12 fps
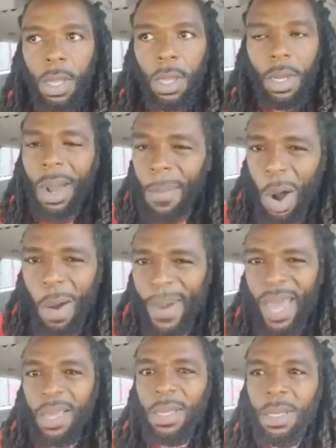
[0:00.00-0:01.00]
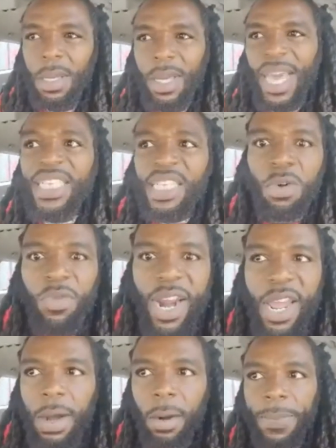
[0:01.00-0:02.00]
Come on, man. It's a
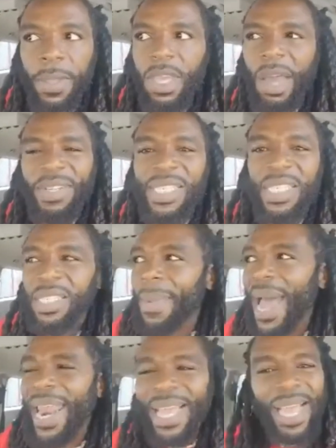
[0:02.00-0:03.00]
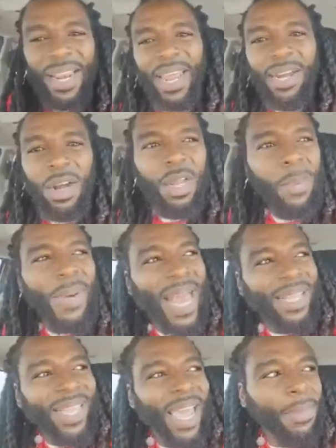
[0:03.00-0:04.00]
real. You ever see somebody that get liquor and you be
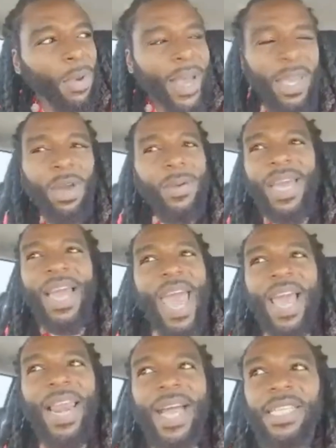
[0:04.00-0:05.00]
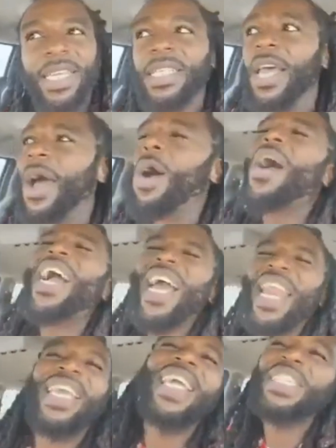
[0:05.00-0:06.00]
like, damn, you ain't act like this. Oh, I got
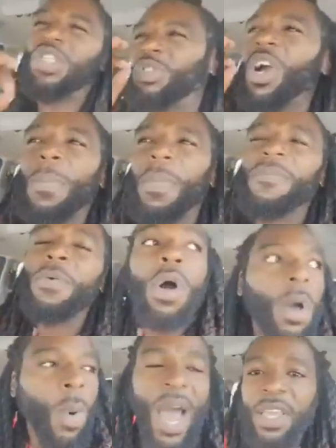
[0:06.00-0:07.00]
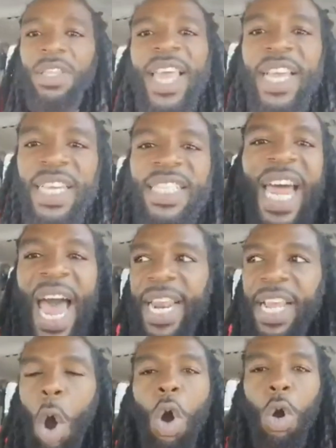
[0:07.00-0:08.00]
to get drunk before. Why you think
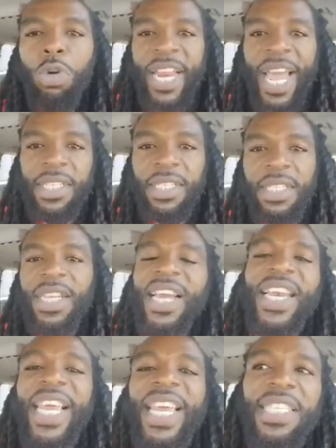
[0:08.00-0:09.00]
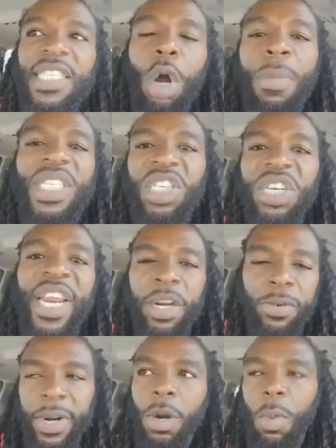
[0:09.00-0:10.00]
exotic go-go dancers, they get so much
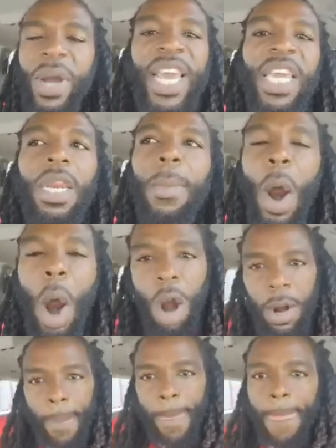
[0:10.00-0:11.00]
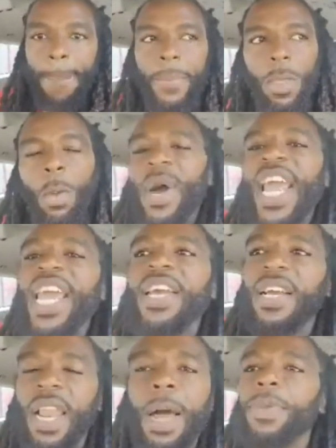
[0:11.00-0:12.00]
liquor in them when they in the bar, when they in the
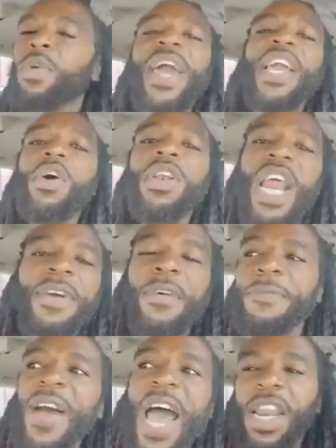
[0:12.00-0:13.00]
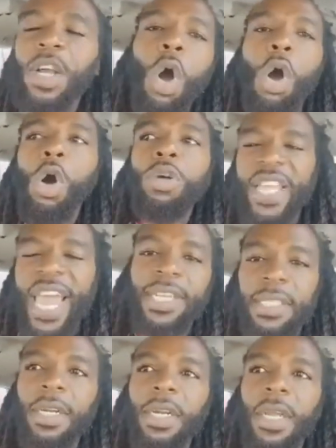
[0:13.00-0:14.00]
club? You ain't going to never find a go-go
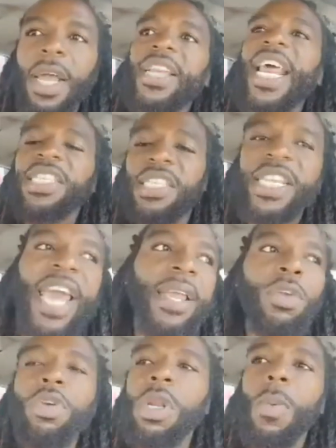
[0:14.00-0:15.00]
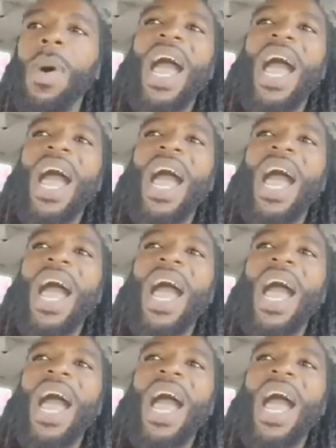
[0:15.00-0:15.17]
dancer that said, you know what?